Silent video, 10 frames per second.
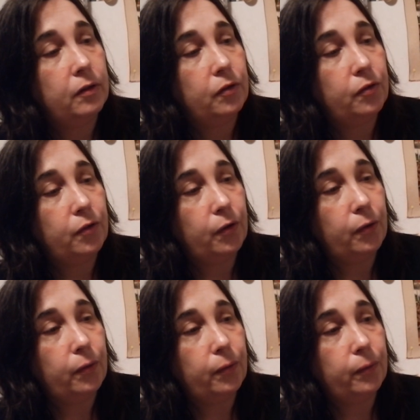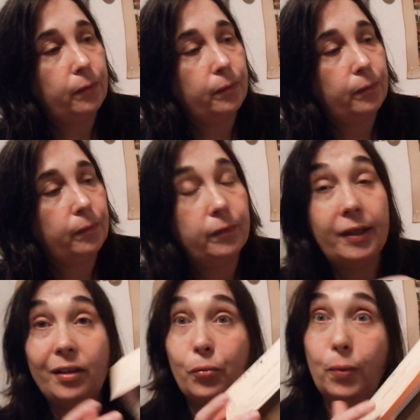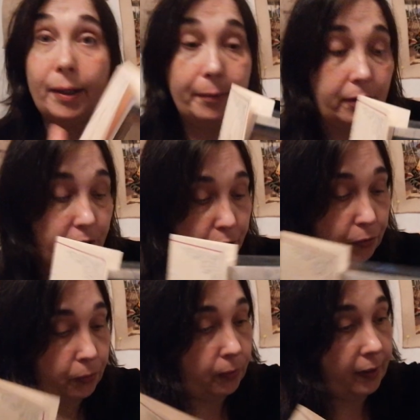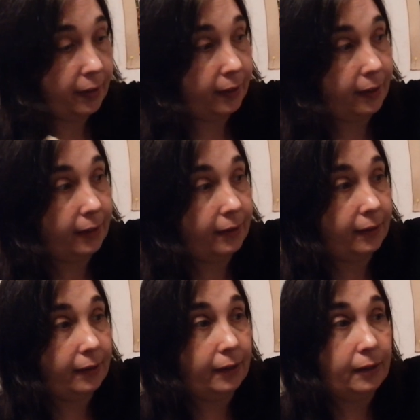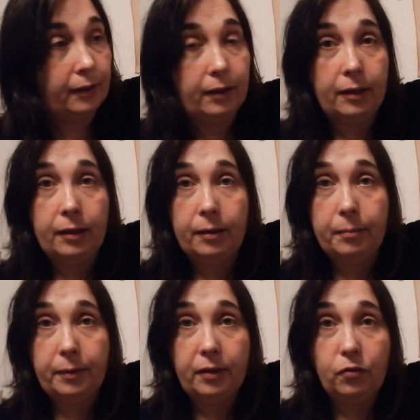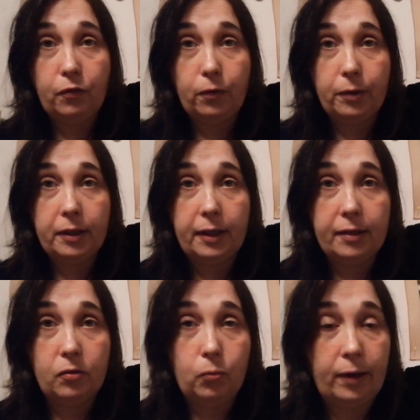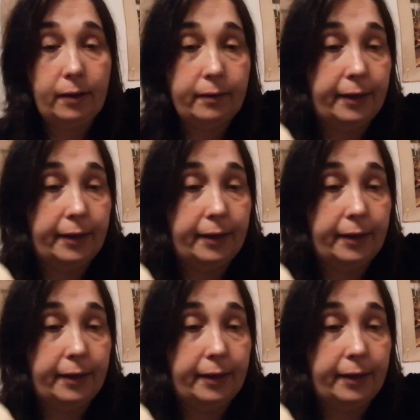So that's what I'm gonna do. And I got the beads for it as well.